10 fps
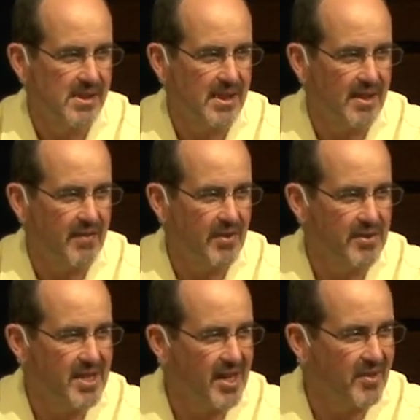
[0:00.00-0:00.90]
I've
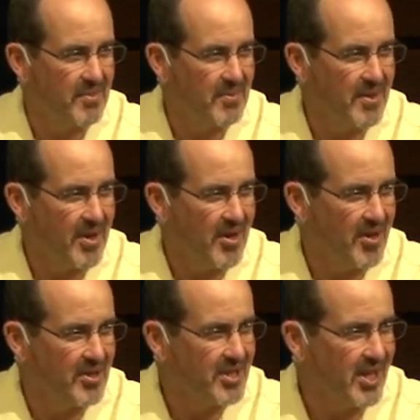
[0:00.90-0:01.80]
always had a, a
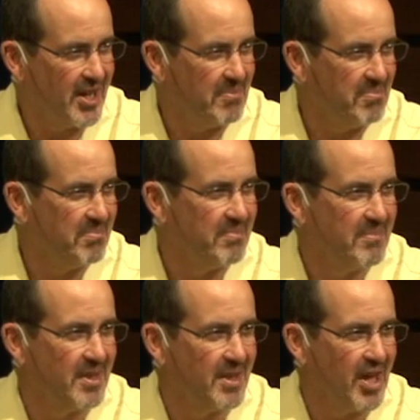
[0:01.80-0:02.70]
hard time
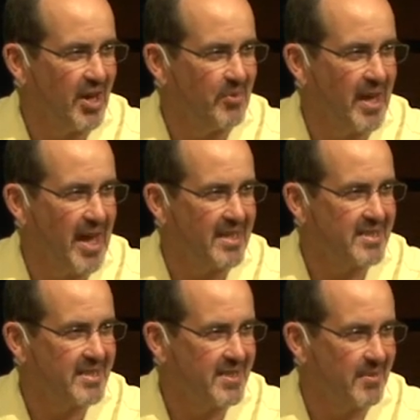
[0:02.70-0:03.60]
that God would
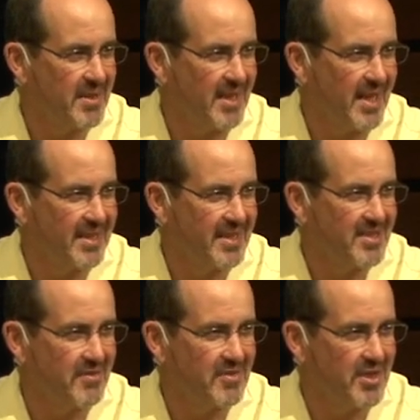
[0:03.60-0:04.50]
ask something like
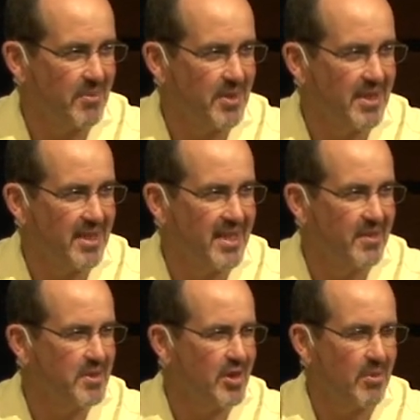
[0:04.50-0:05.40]
this of someone. And then it
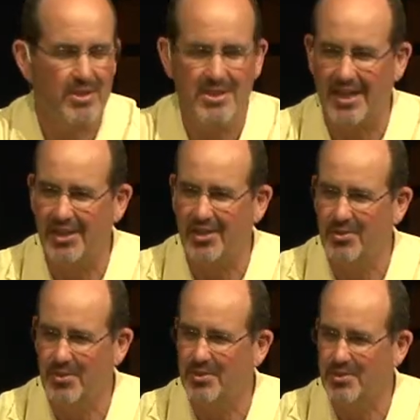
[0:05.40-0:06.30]
was almost like a
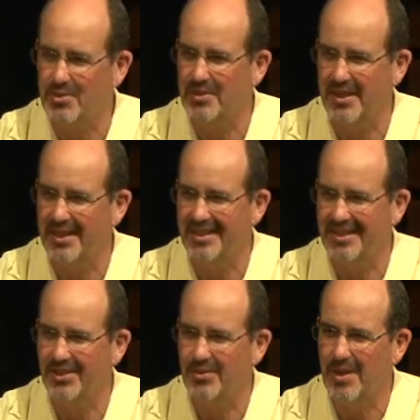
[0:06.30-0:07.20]
cruel trick,
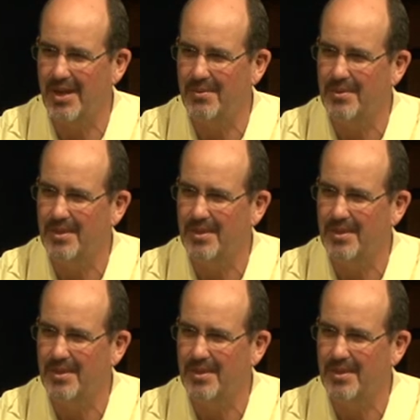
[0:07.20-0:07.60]
you know. Why,